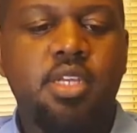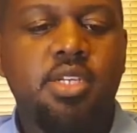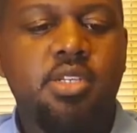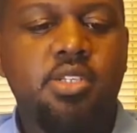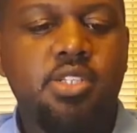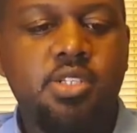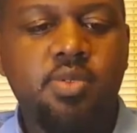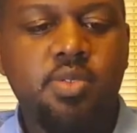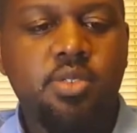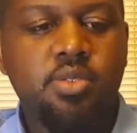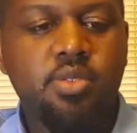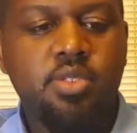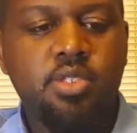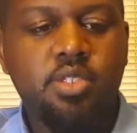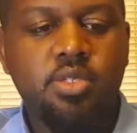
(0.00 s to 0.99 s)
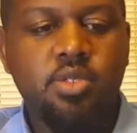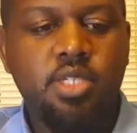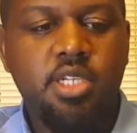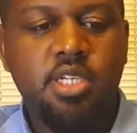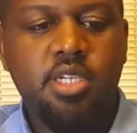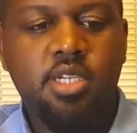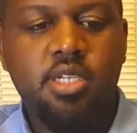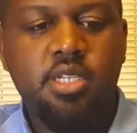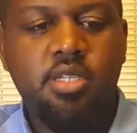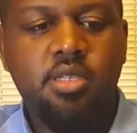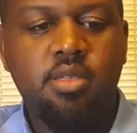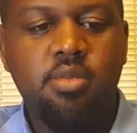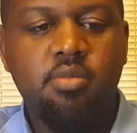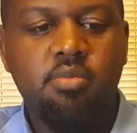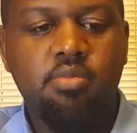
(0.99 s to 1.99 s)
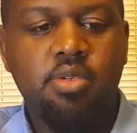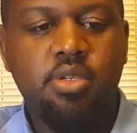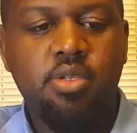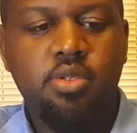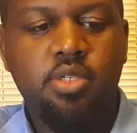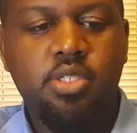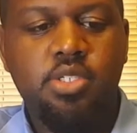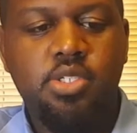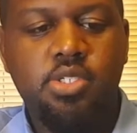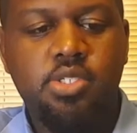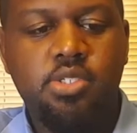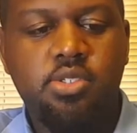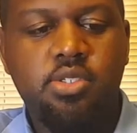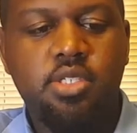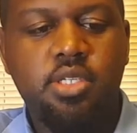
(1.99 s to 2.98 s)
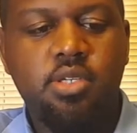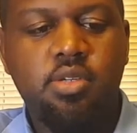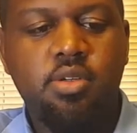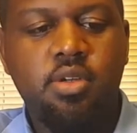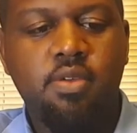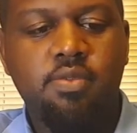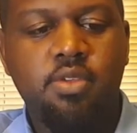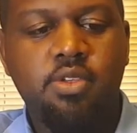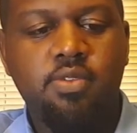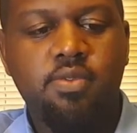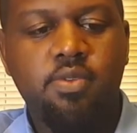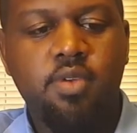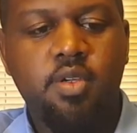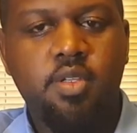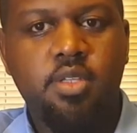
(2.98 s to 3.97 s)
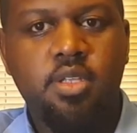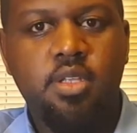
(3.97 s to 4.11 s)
So we're gonna go ahead and peel this sticker off this front.